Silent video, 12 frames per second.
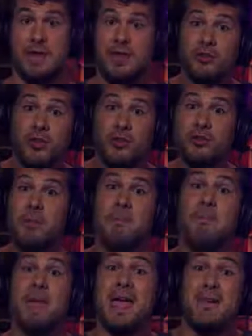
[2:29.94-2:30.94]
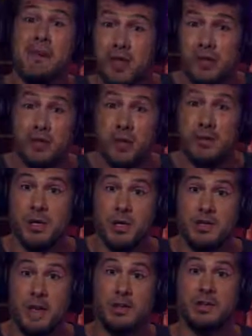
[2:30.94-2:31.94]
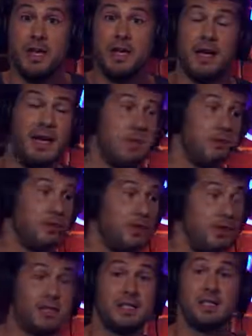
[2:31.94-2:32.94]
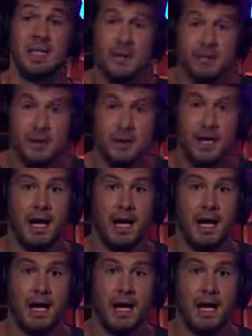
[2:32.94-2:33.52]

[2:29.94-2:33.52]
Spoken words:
Then there are some maybe other therapeutic effects like improving sleep.